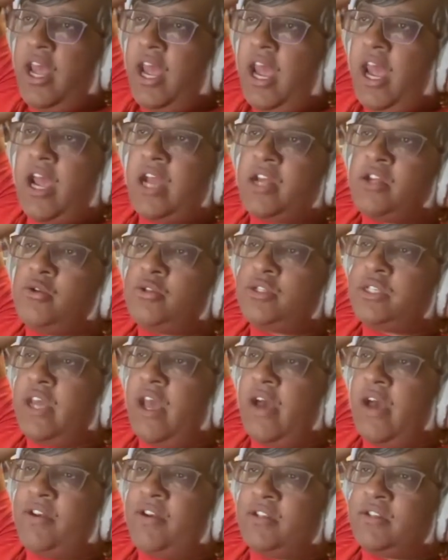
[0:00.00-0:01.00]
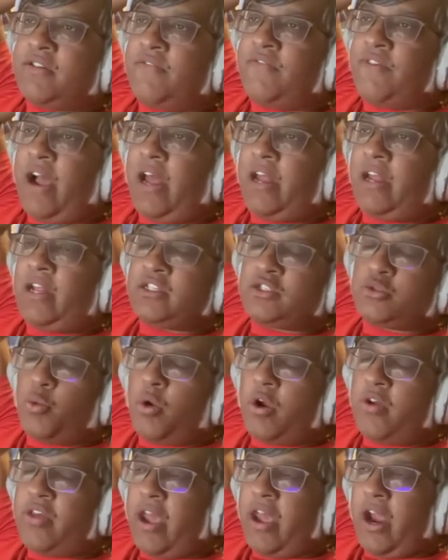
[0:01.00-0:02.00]
and you see evidence of violence
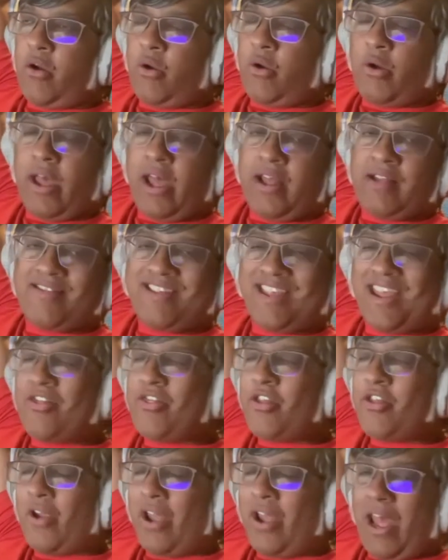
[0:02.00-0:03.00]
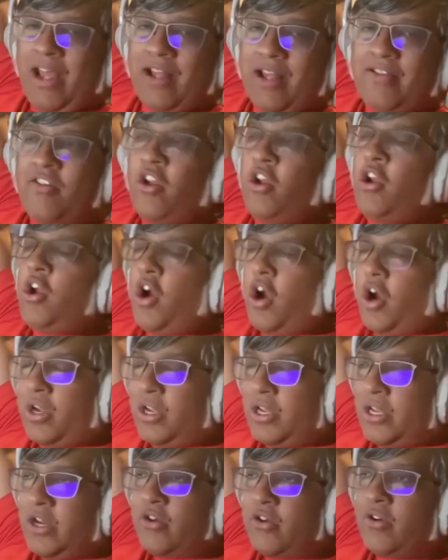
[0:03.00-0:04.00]
where the arrowheads in their heads are
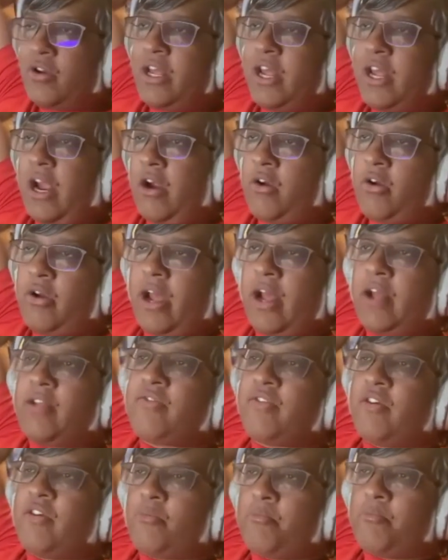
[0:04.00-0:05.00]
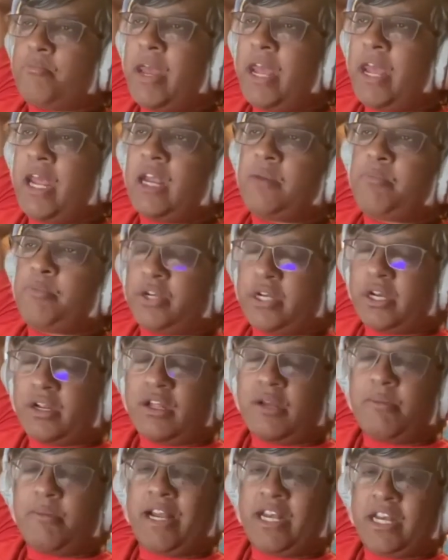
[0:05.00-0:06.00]
literally arrowheads that are made
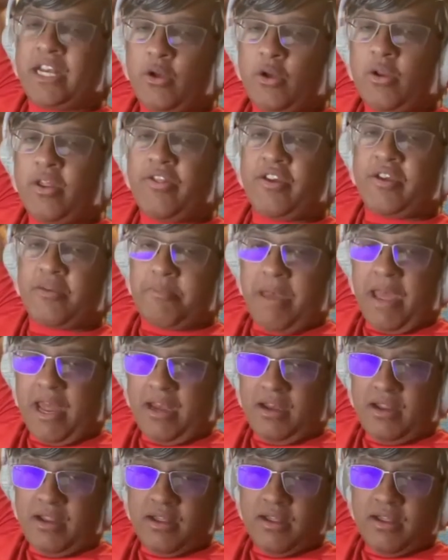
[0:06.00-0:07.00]
particularly by Neolithic men.